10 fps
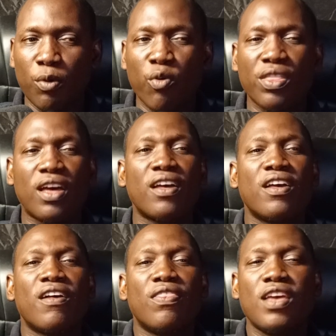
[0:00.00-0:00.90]
whether
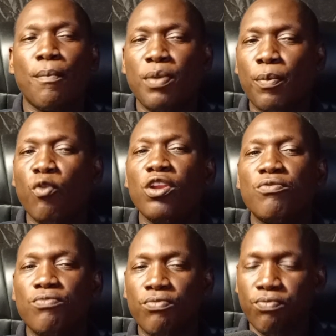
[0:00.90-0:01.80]
there are people who will
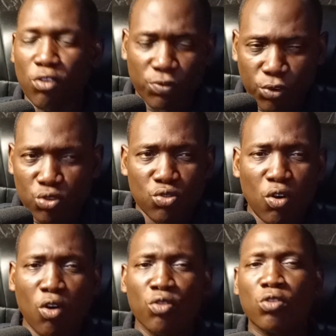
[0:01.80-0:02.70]
vote for you
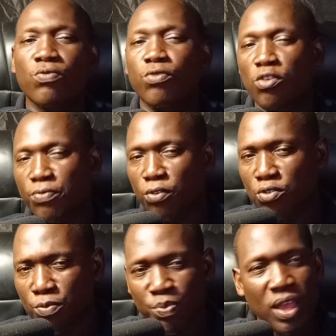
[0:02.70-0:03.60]
or not vote for you,